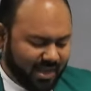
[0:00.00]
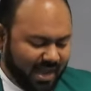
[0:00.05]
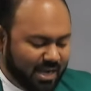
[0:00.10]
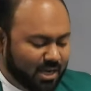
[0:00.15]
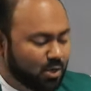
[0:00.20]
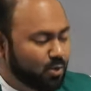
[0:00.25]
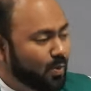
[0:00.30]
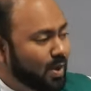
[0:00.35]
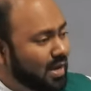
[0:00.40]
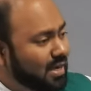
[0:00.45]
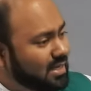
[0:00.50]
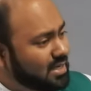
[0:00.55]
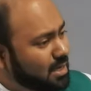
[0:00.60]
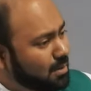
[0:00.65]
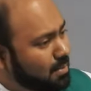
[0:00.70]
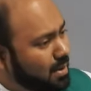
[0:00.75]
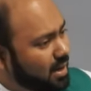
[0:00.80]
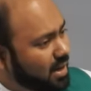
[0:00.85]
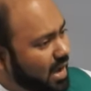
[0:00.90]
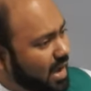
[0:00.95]
and dwelt
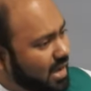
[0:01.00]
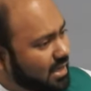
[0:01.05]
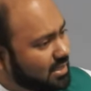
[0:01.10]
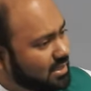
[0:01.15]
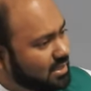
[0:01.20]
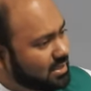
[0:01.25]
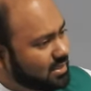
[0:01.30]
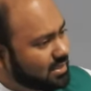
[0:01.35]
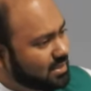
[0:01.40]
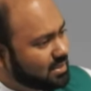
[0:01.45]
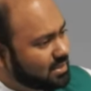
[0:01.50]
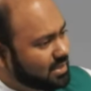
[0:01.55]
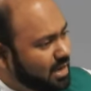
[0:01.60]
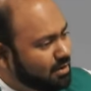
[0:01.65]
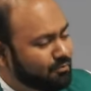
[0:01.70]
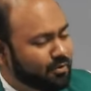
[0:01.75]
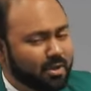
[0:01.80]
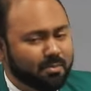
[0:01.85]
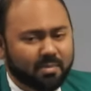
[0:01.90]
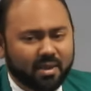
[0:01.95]
among us,
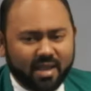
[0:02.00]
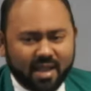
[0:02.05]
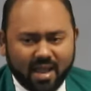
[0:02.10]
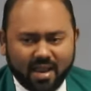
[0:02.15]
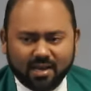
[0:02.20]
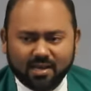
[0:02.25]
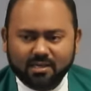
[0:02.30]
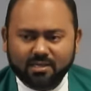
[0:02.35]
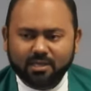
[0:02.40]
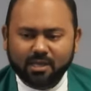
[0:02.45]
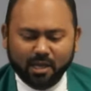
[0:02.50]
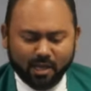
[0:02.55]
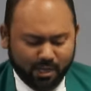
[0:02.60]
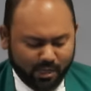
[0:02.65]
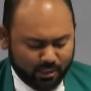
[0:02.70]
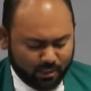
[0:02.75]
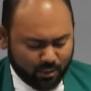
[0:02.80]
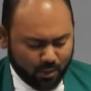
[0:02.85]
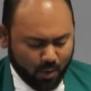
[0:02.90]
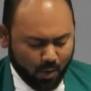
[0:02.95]
and we beheld
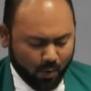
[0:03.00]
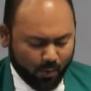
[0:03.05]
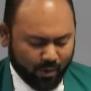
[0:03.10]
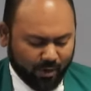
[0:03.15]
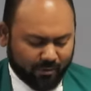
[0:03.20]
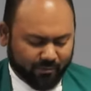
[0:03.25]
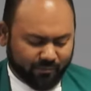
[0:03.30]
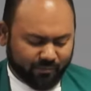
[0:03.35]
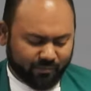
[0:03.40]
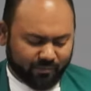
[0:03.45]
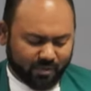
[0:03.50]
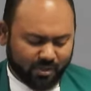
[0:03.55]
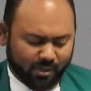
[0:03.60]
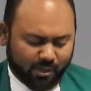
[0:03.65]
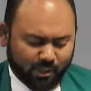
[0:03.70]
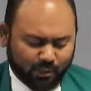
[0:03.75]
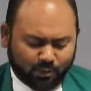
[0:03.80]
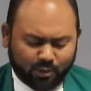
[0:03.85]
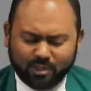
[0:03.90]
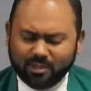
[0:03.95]
his glory.
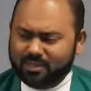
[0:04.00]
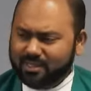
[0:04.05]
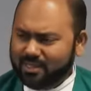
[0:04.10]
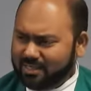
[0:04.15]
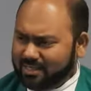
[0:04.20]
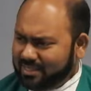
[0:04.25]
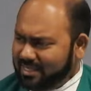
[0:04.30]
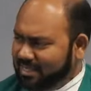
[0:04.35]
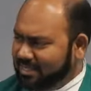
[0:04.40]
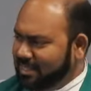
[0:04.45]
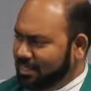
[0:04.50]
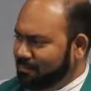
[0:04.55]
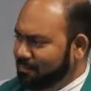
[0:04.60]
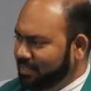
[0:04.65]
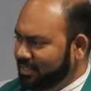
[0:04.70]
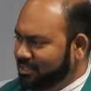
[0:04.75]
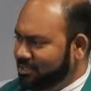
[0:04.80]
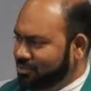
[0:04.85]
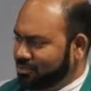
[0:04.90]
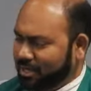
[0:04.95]
So this is the
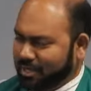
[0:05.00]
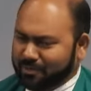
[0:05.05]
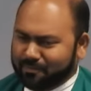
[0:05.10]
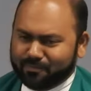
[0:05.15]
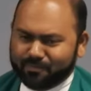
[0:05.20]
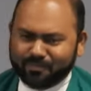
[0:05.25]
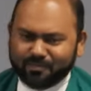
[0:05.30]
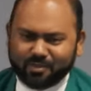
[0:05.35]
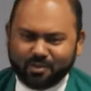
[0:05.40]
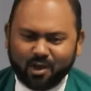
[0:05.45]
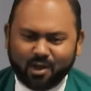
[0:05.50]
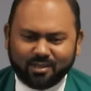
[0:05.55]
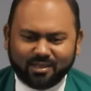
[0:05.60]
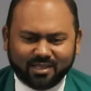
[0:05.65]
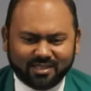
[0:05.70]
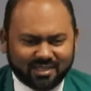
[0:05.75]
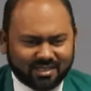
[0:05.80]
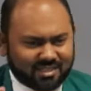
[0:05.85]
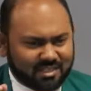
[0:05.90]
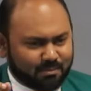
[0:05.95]
mystery.
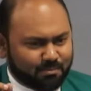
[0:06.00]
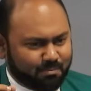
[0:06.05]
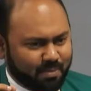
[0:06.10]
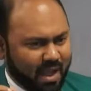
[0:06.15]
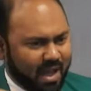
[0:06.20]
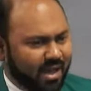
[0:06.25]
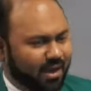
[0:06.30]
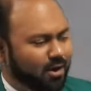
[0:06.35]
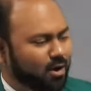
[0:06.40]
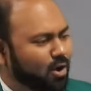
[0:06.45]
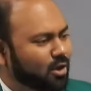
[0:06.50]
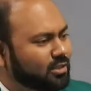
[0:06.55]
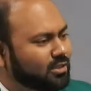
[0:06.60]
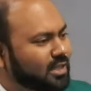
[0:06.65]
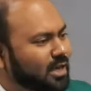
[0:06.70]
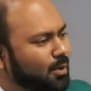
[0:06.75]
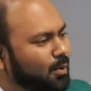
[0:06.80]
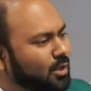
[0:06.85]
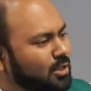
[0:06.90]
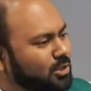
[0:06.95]
This is the paradox
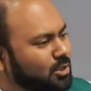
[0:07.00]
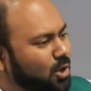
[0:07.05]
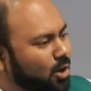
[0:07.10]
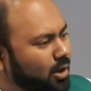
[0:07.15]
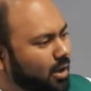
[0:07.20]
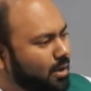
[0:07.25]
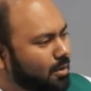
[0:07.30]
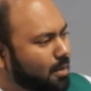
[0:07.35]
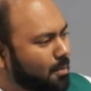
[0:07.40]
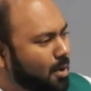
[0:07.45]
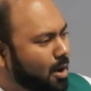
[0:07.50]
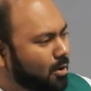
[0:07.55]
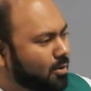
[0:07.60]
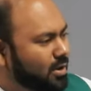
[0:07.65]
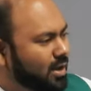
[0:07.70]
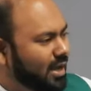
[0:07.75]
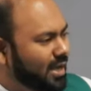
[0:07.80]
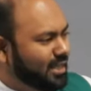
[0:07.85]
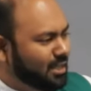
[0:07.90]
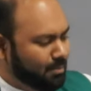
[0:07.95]
that I was talking
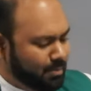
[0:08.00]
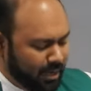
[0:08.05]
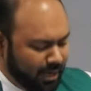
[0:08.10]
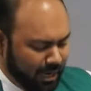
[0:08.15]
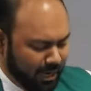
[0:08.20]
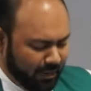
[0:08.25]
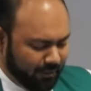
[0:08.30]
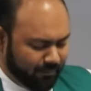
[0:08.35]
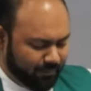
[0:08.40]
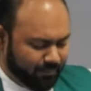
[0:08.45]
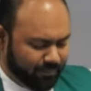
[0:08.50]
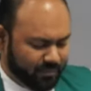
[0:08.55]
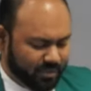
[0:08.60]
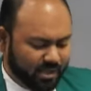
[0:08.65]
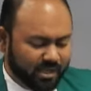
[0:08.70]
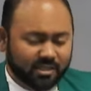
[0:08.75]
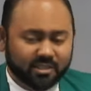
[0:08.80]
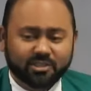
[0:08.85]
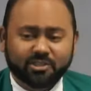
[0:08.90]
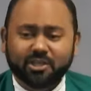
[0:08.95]
about in the beginning.
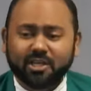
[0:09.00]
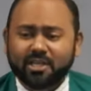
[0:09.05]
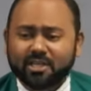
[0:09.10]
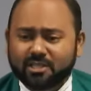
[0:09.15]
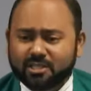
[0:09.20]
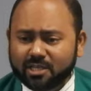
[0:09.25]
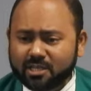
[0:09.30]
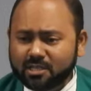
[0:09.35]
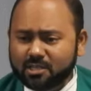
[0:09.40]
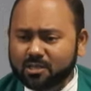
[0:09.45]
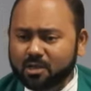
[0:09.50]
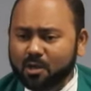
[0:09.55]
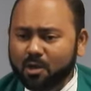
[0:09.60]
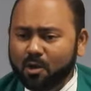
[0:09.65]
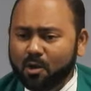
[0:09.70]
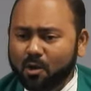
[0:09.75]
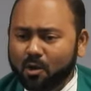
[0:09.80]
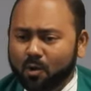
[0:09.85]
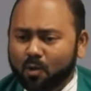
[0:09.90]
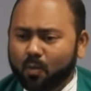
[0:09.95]
Jesus
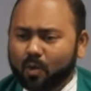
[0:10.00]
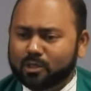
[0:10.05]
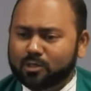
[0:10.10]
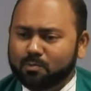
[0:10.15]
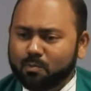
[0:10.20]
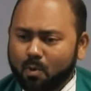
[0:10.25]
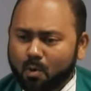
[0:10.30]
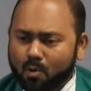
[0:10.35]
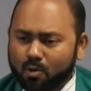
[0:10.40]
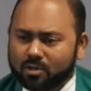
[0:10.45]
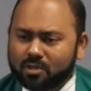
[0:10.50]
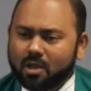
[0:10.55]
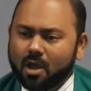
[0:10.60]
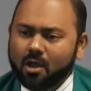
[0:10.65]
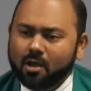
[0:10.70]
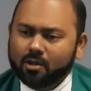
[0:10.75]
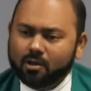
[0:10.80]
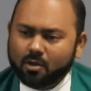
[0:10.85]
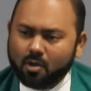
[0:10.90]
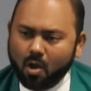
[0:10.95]
was
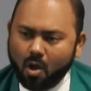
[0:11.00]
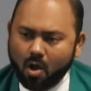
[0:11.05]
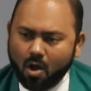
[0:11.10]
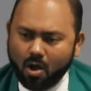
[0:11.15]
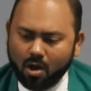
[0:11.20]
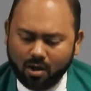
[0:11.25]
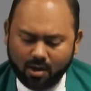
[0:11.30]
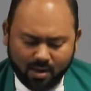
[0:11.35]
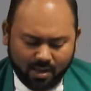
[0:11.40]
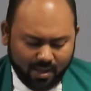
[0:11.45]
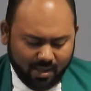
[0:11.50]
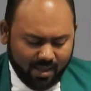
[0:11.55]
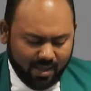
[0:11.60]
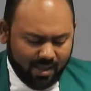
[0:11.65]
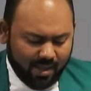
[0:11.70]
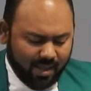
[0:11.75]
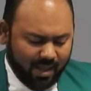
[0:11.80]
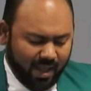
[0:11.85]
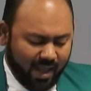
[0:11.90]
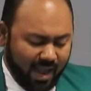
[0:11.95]
both God
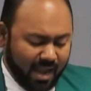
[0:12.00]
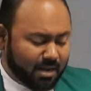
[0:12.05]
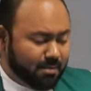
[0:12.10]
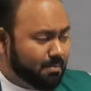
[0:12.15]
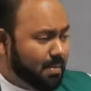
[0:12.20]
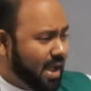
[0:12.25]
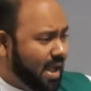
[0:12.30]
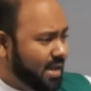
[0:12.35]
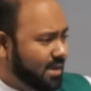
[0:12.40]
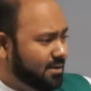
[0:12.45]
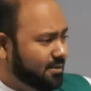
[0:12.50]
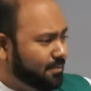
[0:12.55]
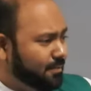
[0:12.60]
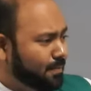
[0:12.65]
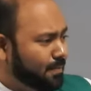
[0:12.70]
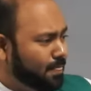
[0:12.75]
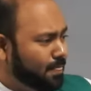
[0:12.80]
and man.